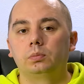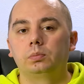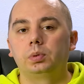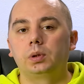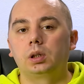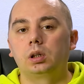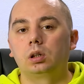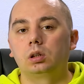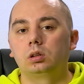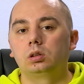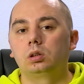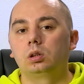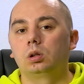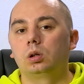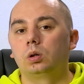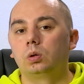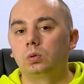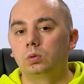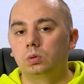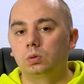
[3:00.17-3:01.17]
because the
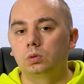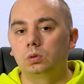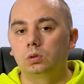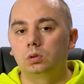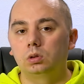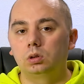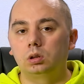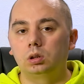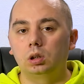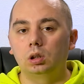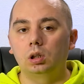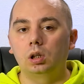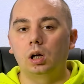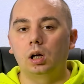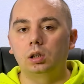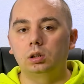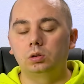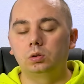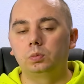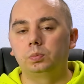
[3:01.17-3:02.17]
who still
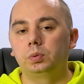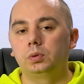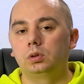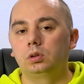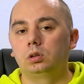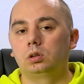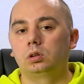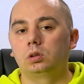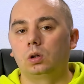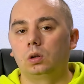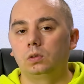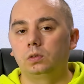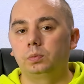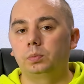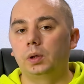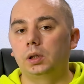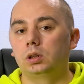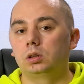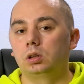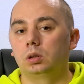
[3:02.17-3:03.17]
has to be resolved
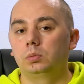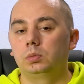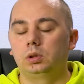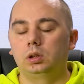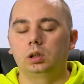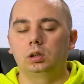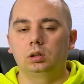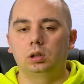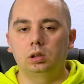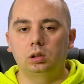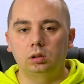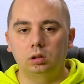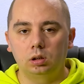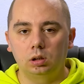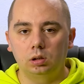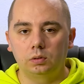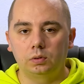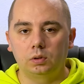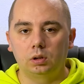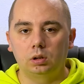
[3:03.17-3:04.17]
by some DNS
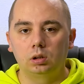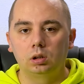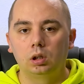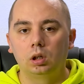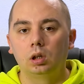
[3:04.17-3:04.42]
server.